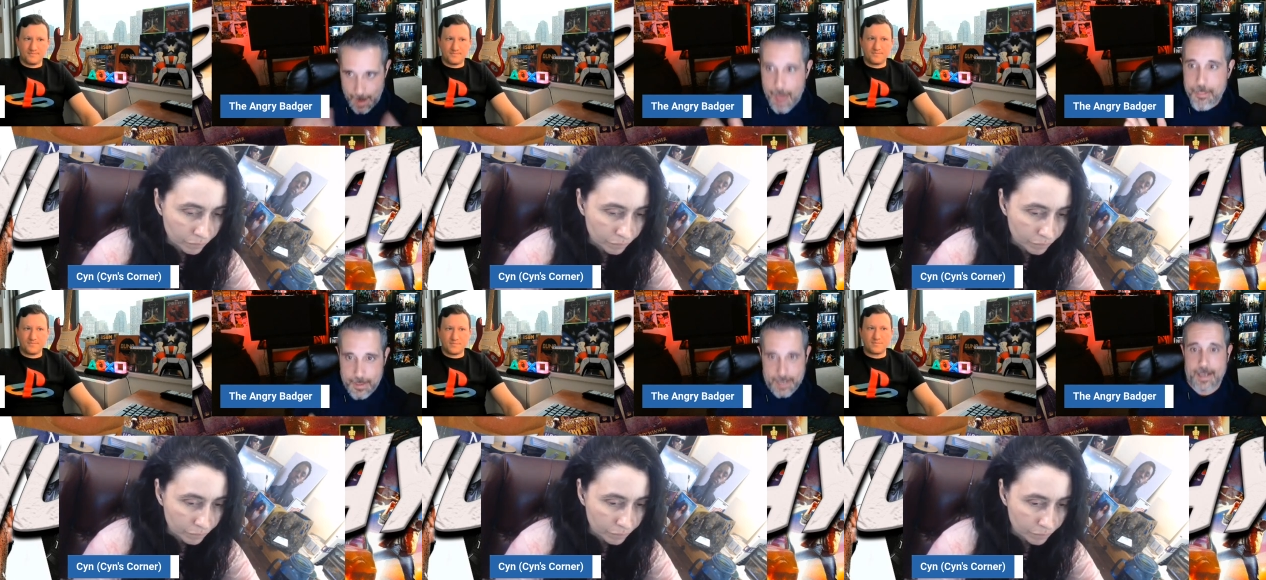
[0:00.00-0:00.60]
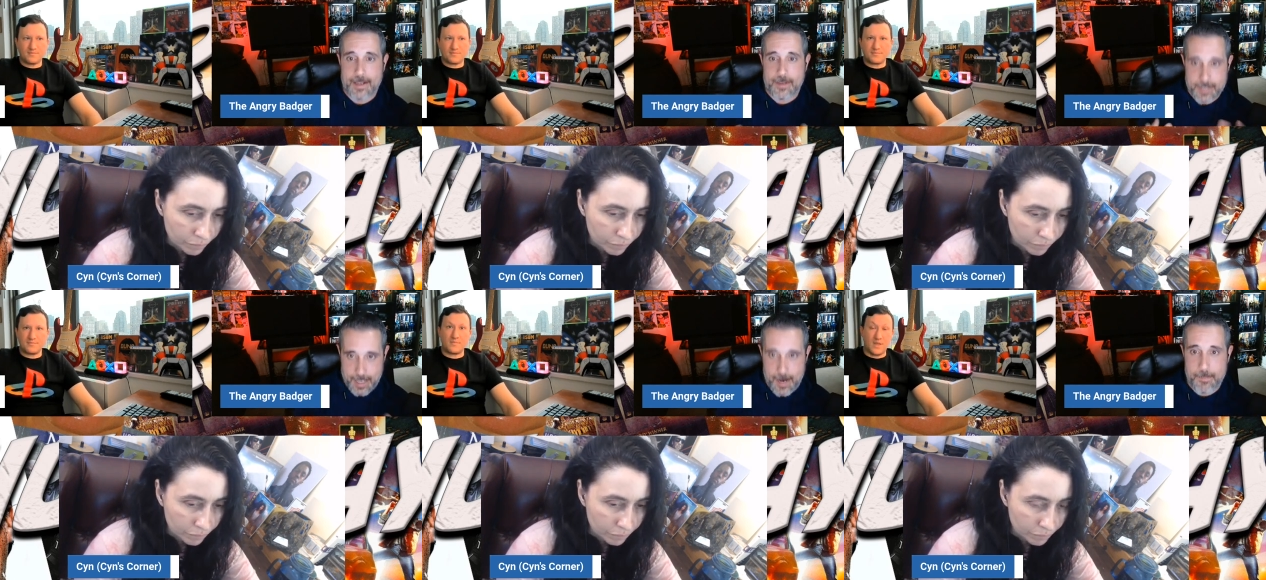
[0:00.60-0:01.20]
Speaker 1: not thinking.
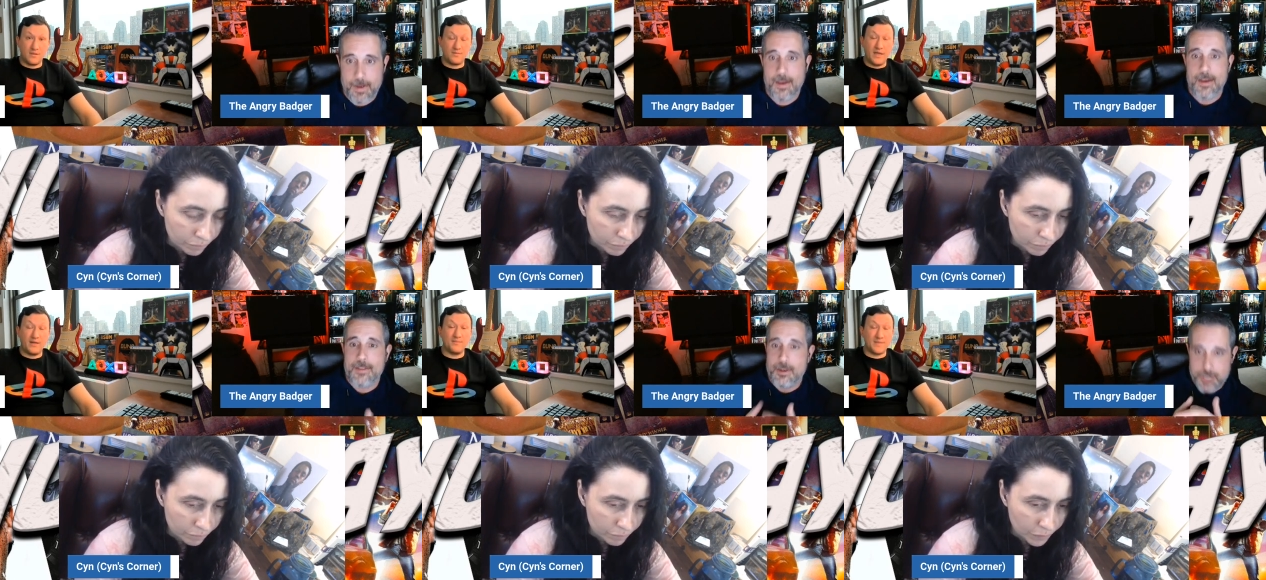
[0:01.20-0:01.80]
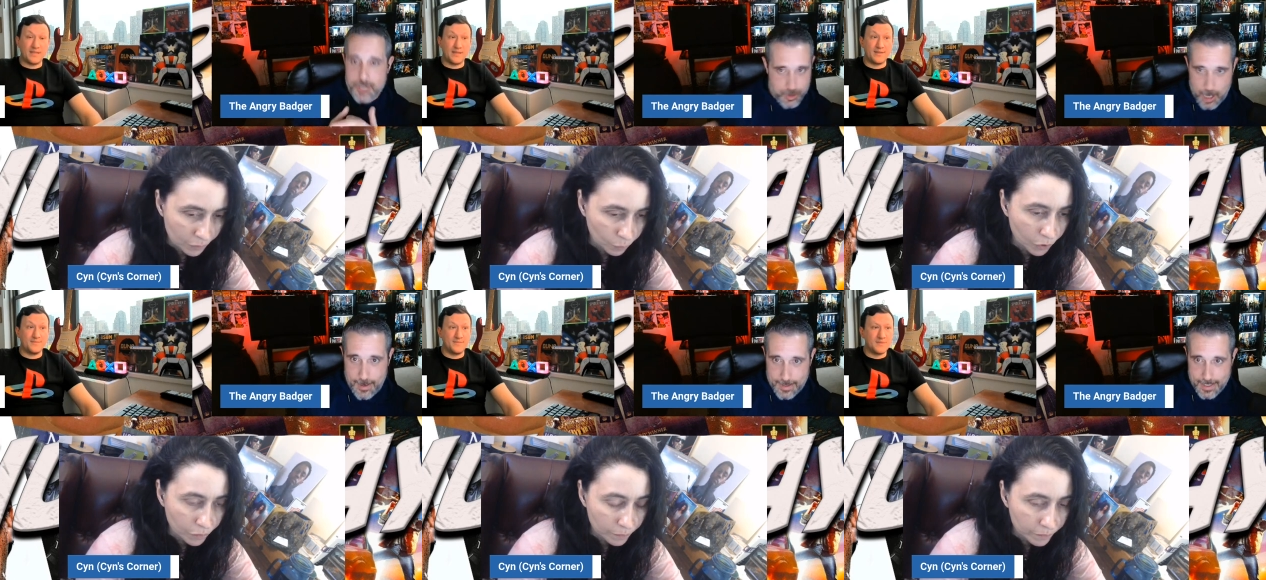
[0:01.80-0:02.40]
They're dumb. Yeah. They're just well,
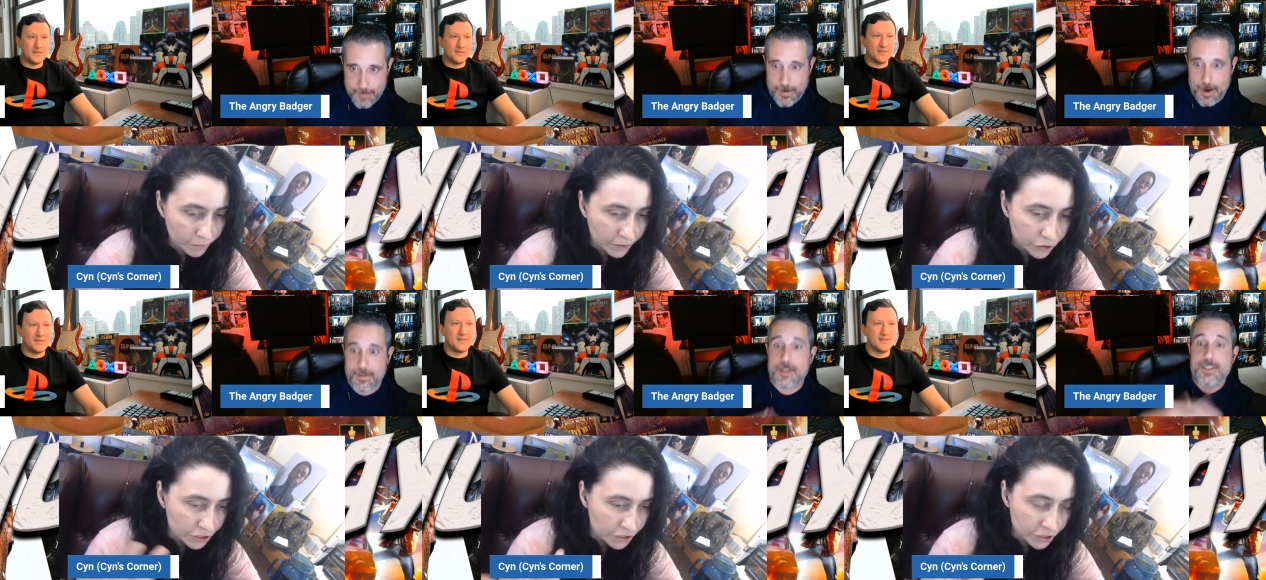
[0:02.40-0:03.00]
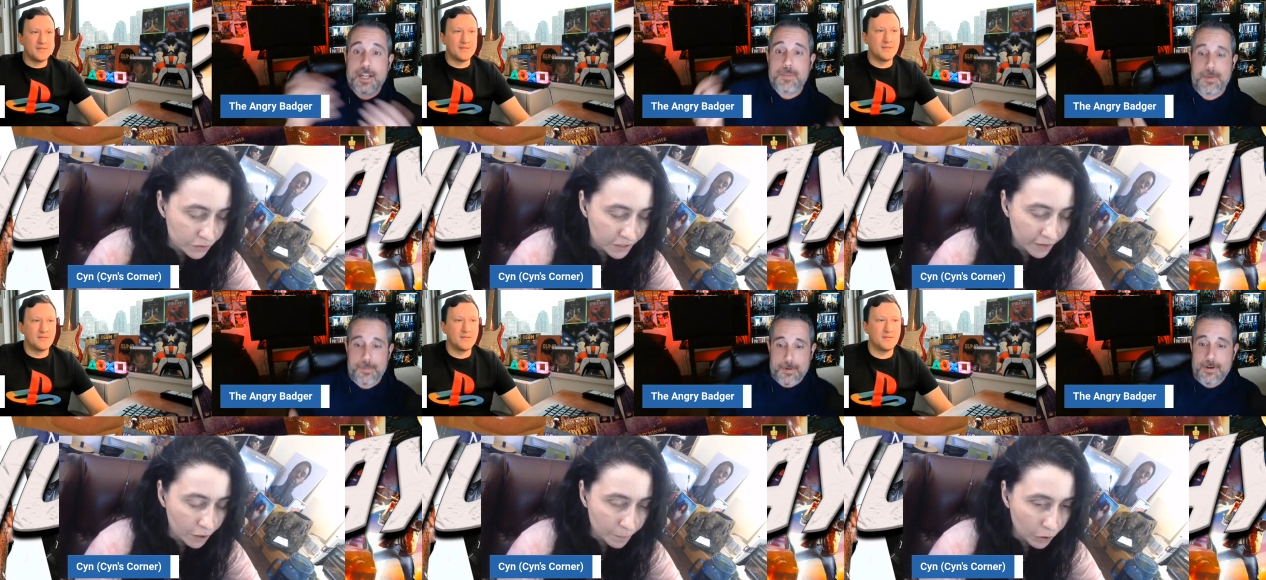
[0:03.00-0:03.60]
trying not to get fired. Just then
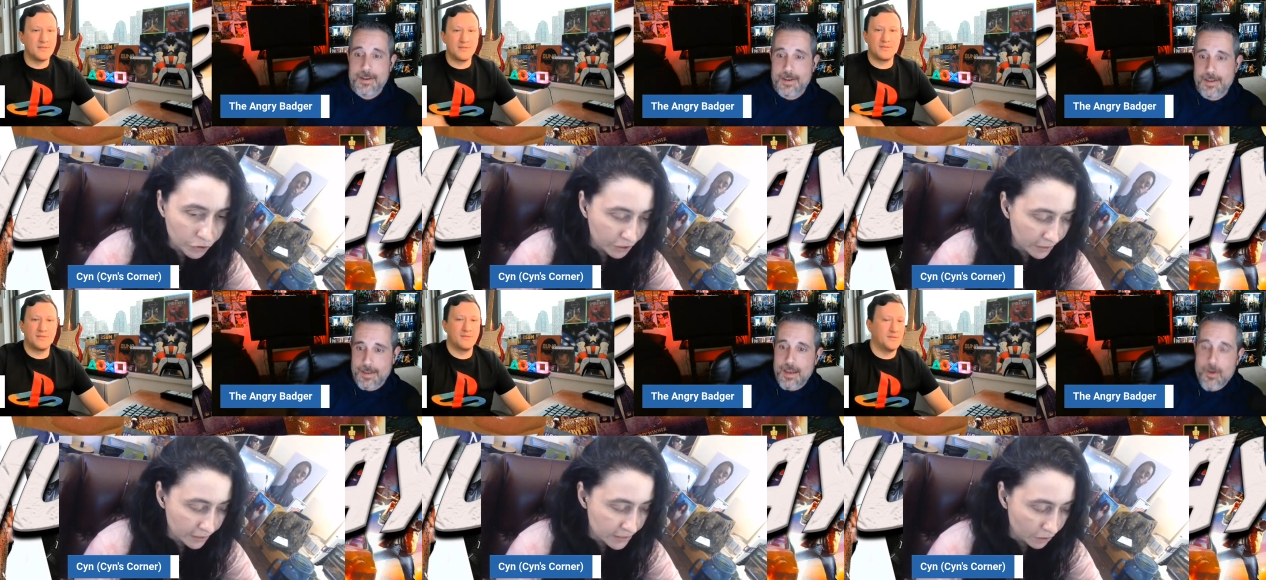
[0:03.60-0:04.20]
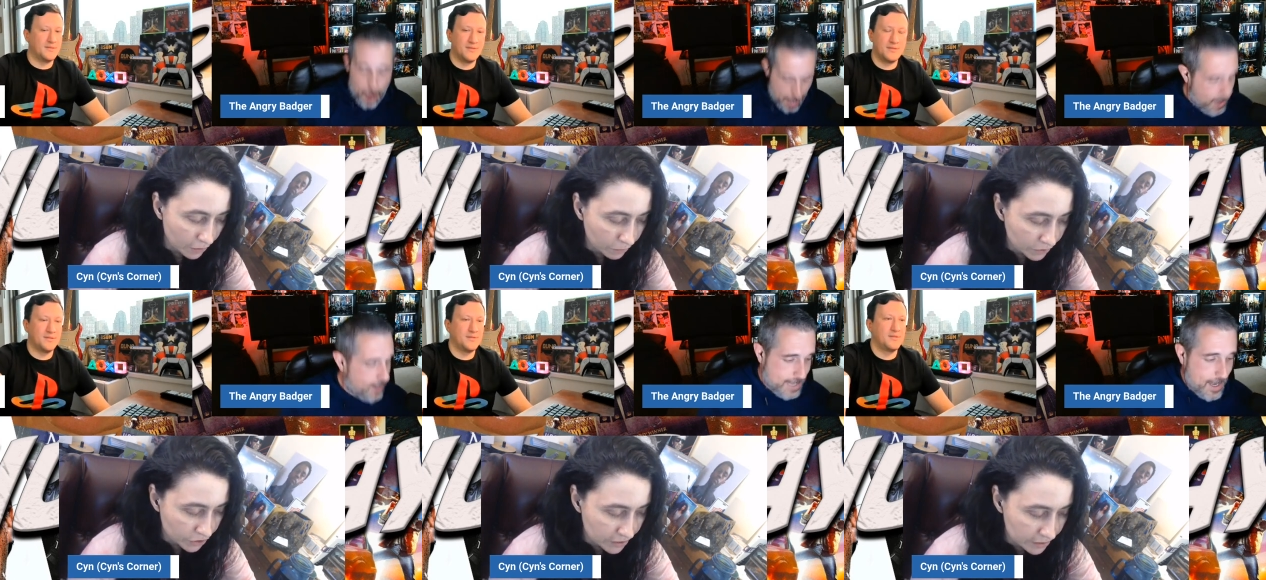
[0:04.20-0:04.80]
using their emotion is all.
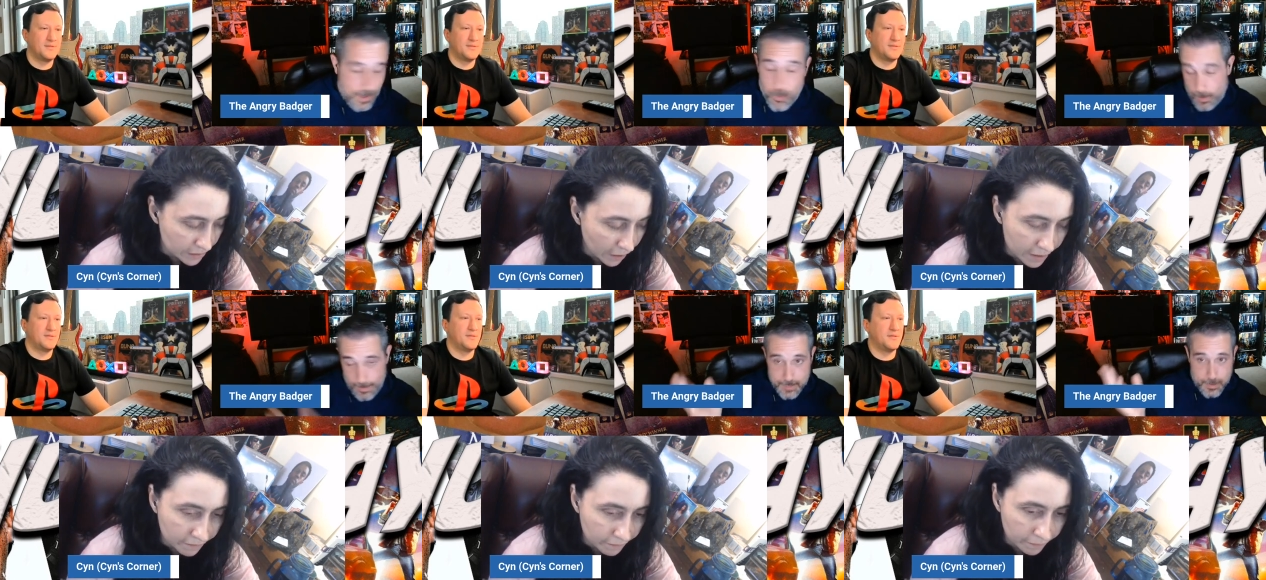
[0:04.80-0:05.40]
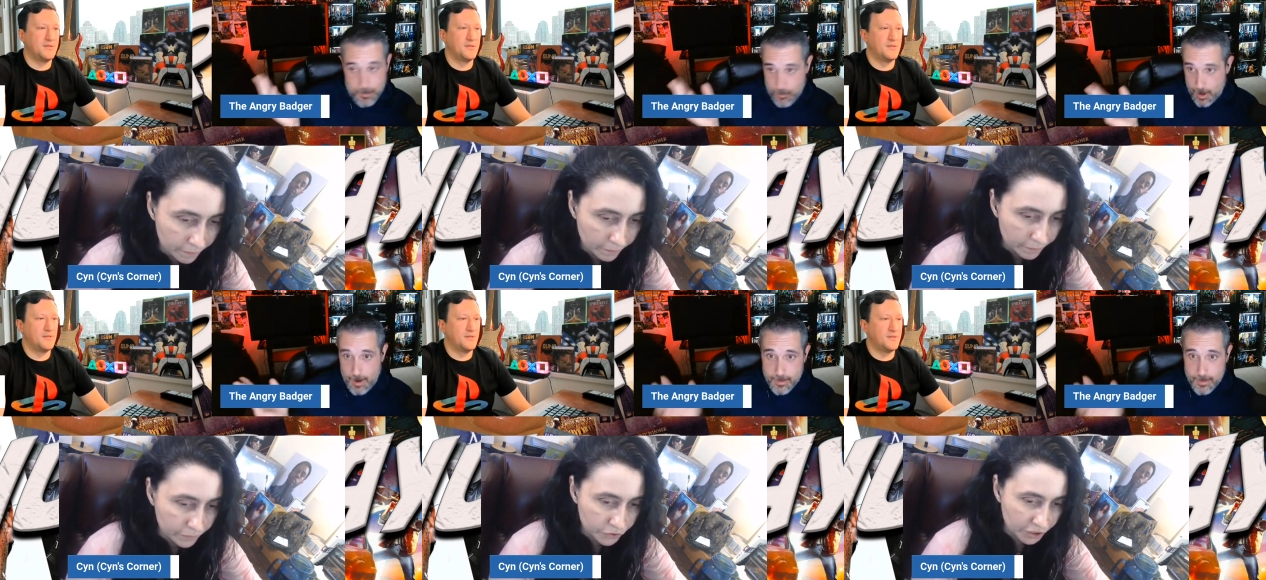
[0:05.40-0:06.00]
Right. exactly. well, and that's what they
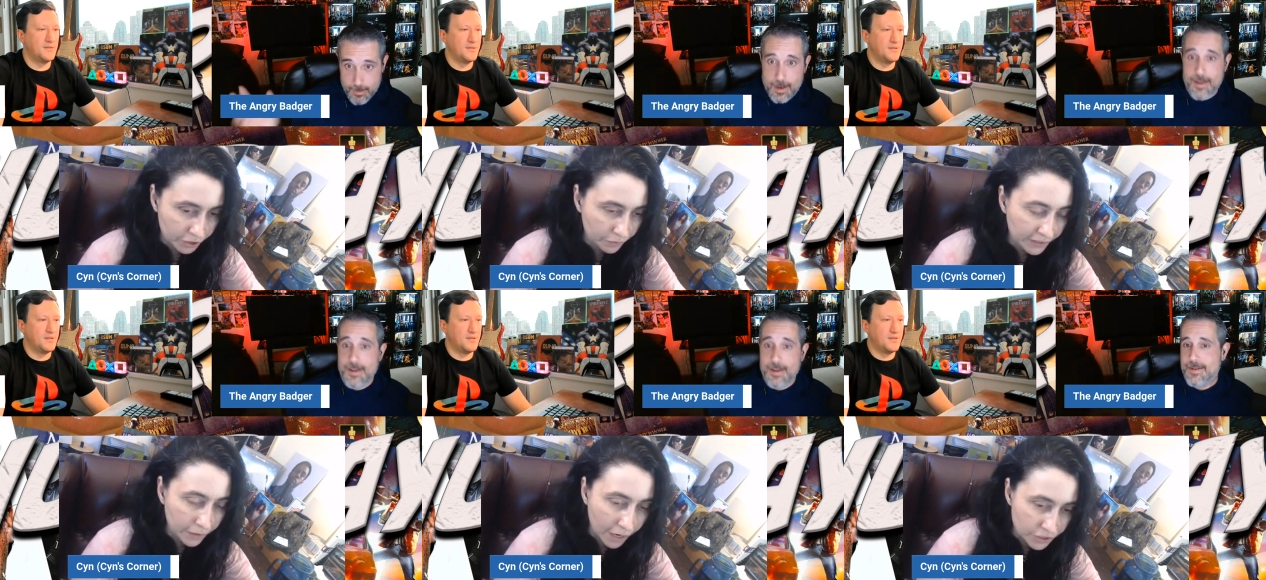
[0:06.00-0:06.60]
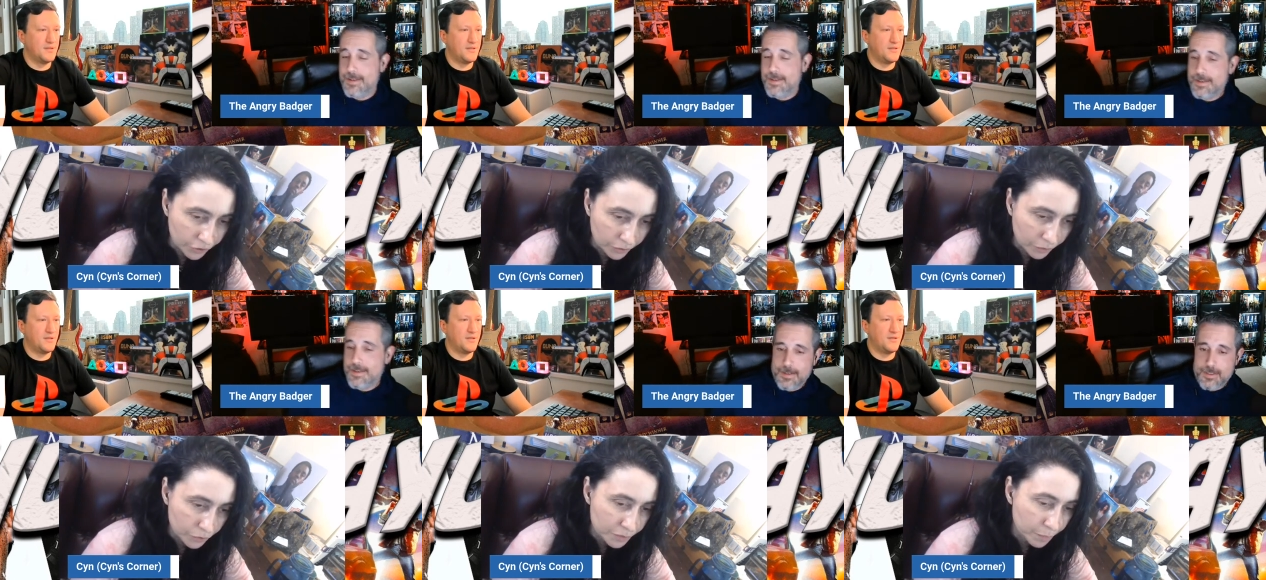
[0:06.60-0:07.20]
prey on.
Speaker 2: Generally right. logical or